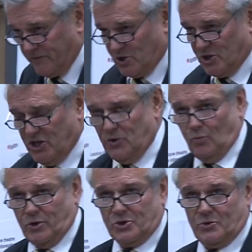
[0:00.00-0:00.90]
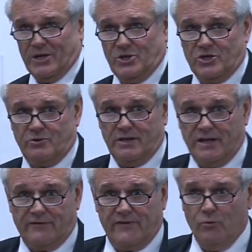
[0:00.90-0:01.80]
because I didn't want to accentuate the
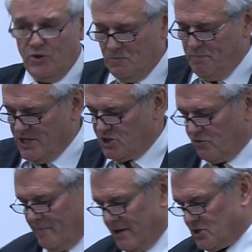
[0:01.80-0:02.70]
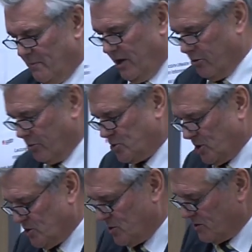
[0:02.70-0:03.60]
negative. What's better about a mayoral
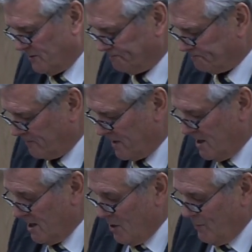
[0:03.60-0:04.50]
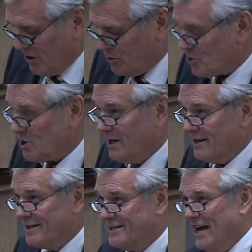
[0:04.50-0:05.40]
system? Well, of course,
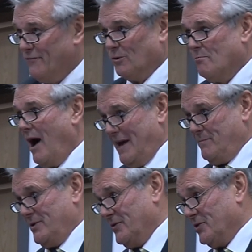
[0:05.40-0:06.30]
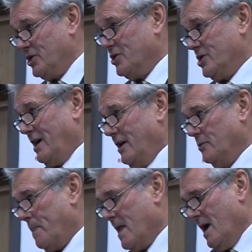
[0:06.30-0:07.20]
the devil might be in the detail.
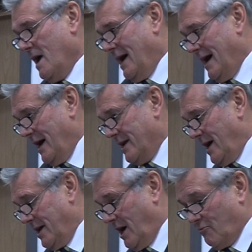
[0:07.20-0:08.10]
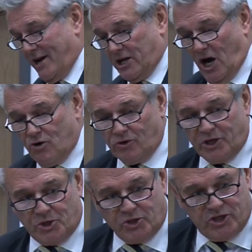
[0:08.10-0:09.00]
And I read only
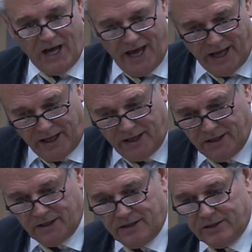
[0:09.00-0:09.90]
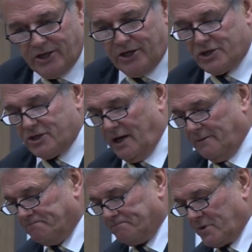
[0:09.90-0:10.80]
today that
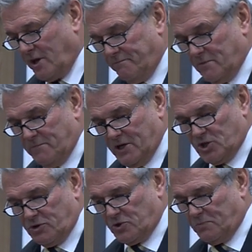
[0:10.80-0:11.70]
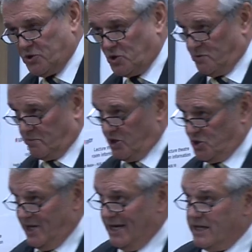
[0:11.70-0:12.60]
the government minister responsible is
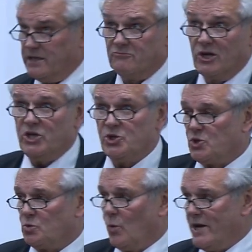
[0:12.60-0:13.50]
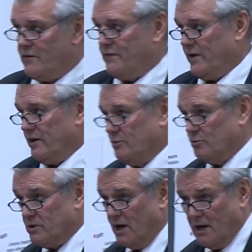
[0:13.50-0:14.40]
telling Leeds and
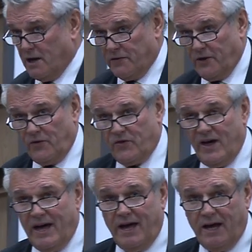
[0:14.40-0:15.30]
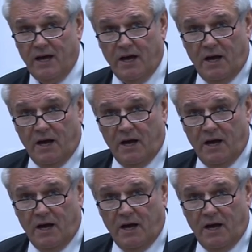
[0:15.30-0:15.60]
Wakefield that their